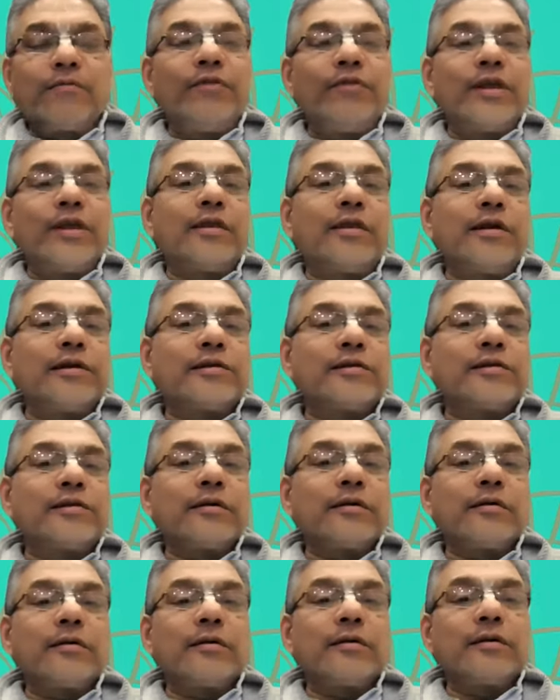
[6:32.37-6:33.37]
with this
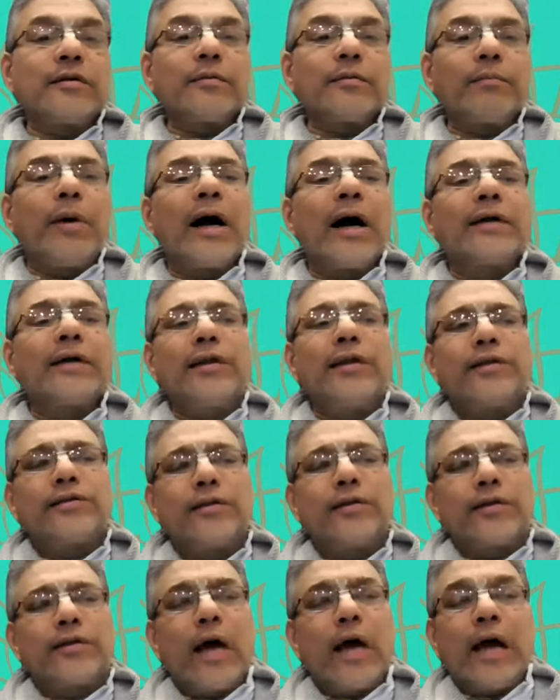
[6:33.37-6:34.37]
Bhakti
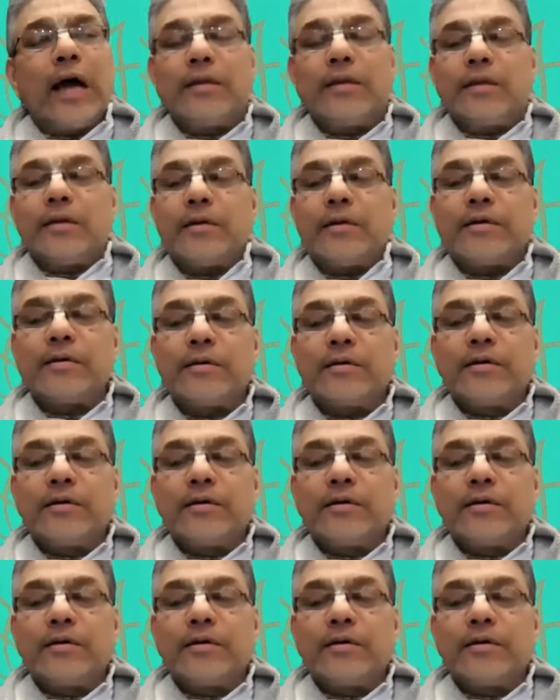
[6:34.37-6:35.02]
Siddhanta,